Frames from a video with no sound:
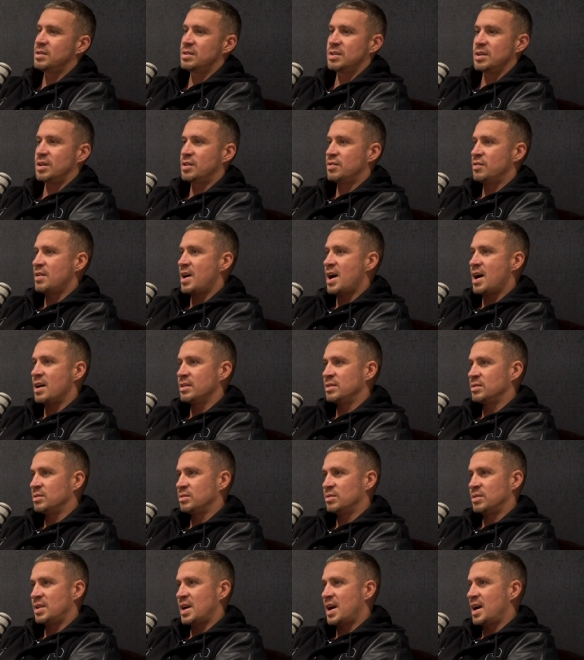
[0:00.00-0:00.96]
the crowd
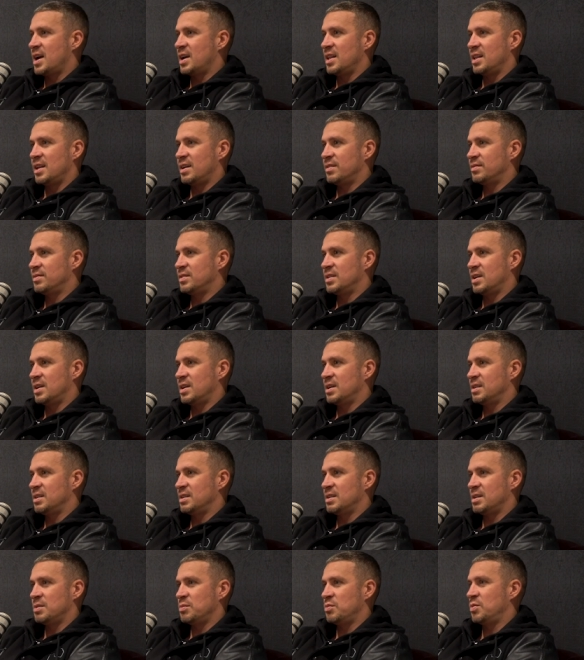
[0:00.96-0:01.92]
and all that. I loved the,
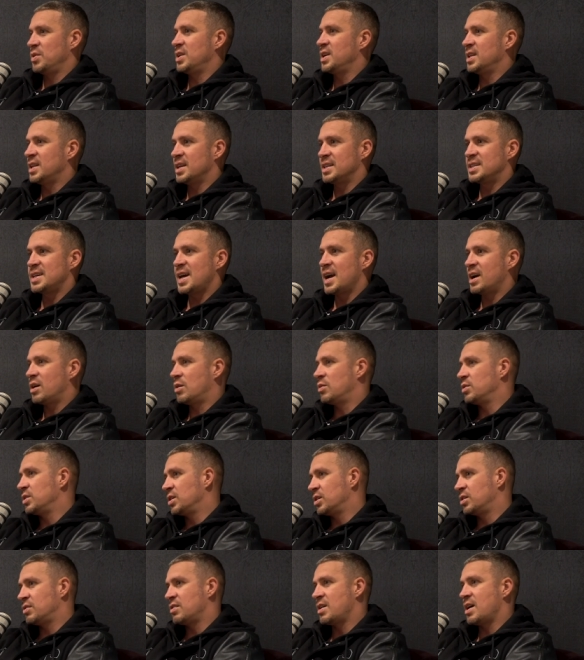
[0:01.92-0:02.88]
you know, winning a tackle
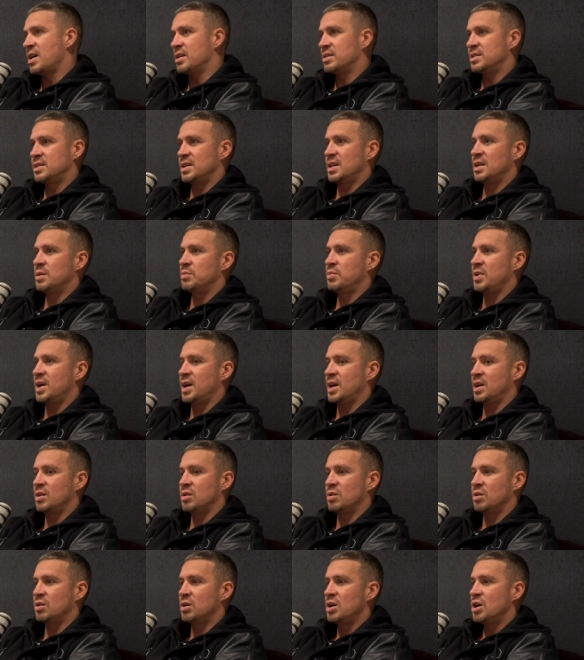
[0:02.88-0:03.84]
and the crowd yeah.
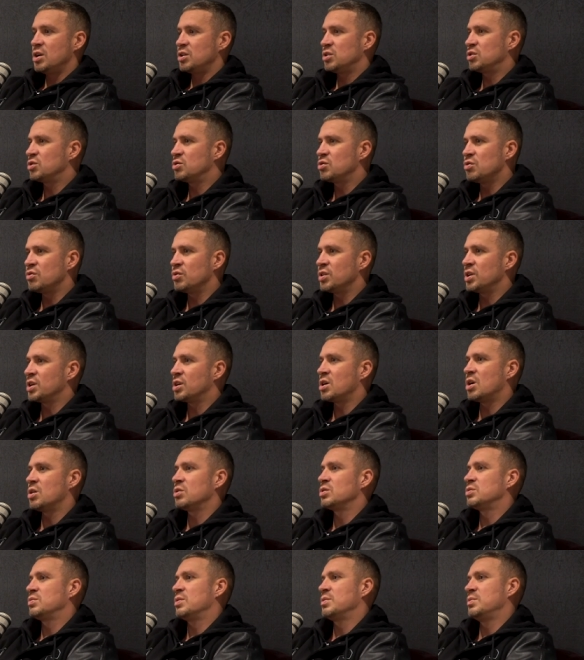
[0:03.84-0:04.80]
celebrating or scoring a
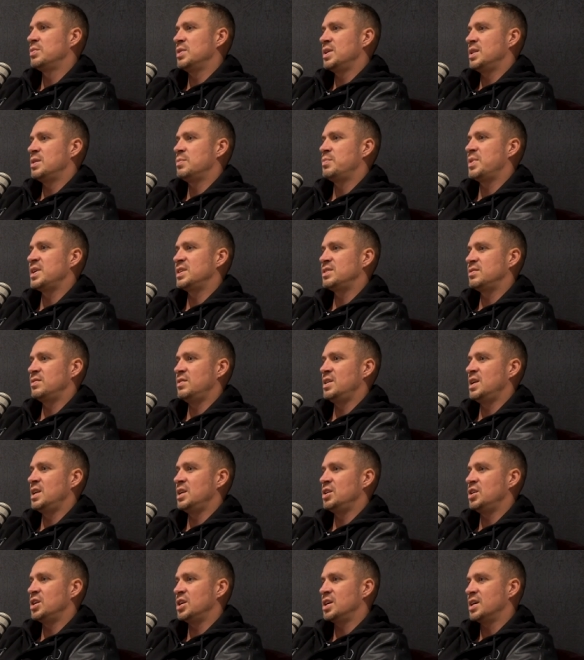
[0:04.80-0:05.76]
goal is probably the best
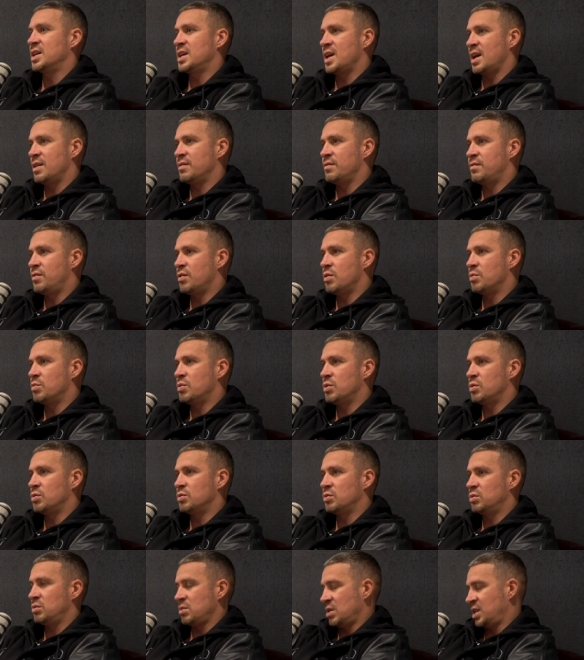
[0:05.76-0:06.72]
feeling you can get in
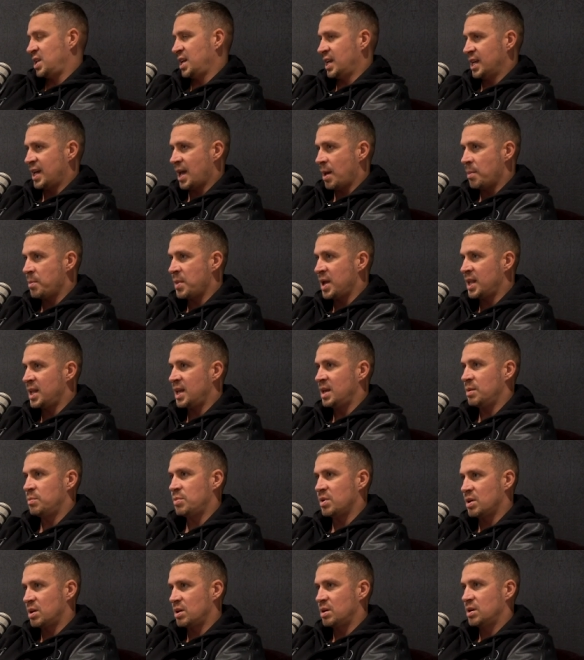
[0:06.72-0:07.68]
football. I didn't get
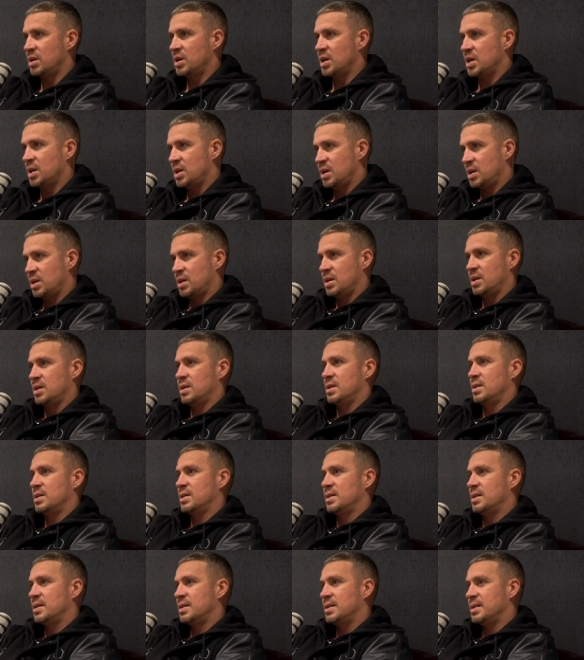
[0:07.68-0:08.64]
many, but
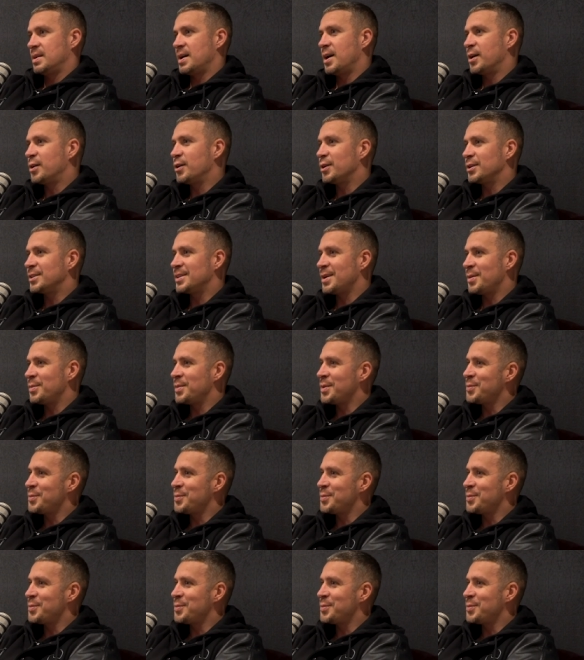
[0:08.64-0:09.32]
I've got some